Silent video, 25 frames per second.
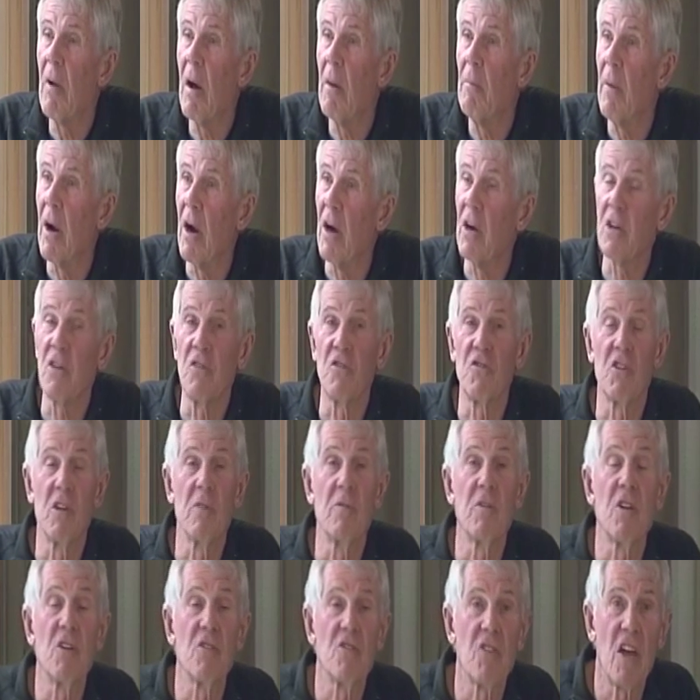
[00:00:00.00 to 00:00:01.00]
American
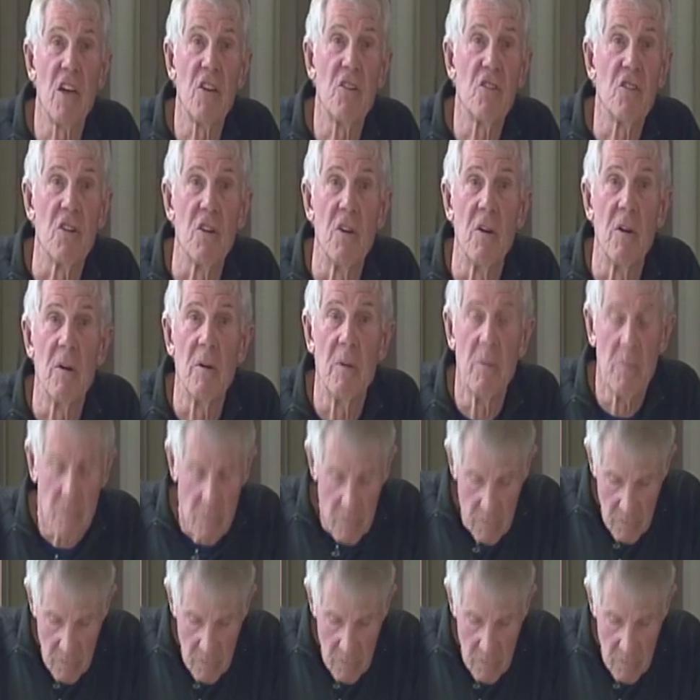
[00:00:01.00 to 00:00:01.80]
civilization